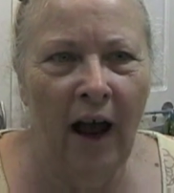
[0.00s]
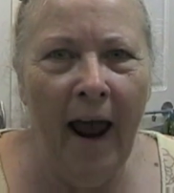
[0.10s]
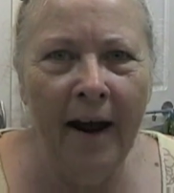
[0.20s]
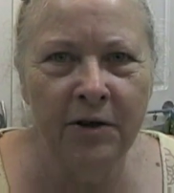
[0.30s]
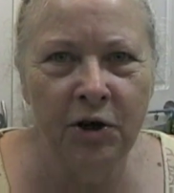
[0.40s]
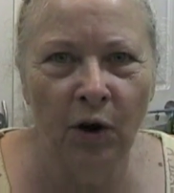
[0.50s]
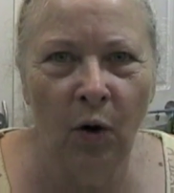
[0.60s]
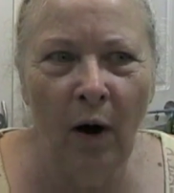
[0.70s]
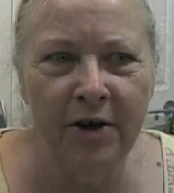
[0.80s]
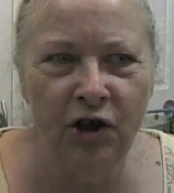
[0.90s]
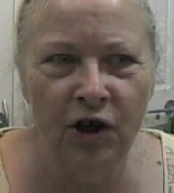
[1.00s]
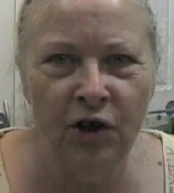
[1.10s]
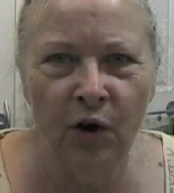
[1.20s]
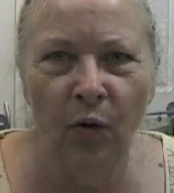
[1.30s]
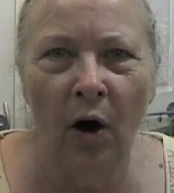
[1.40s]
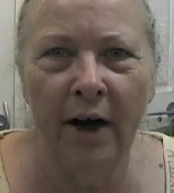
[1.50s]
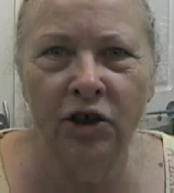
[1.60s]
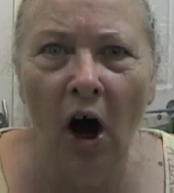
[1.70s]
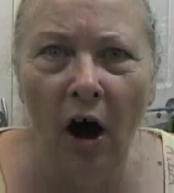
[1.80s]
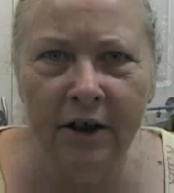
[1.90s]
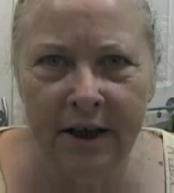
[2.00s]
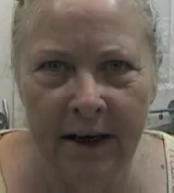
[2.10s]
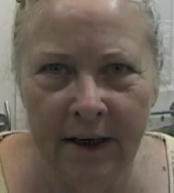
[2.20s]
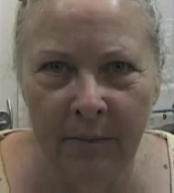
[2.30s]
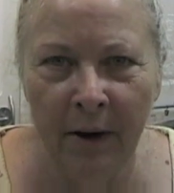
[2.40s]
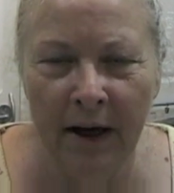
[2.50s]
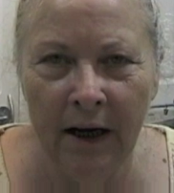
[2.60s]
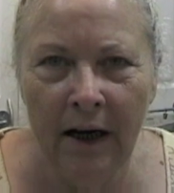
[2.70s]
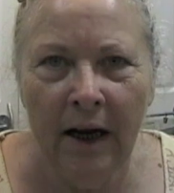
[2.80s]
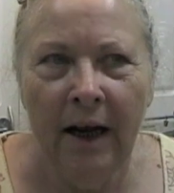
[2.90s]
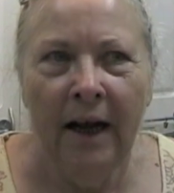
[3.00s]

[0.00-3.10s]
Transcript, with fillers: answer questions or want to talk to anybody.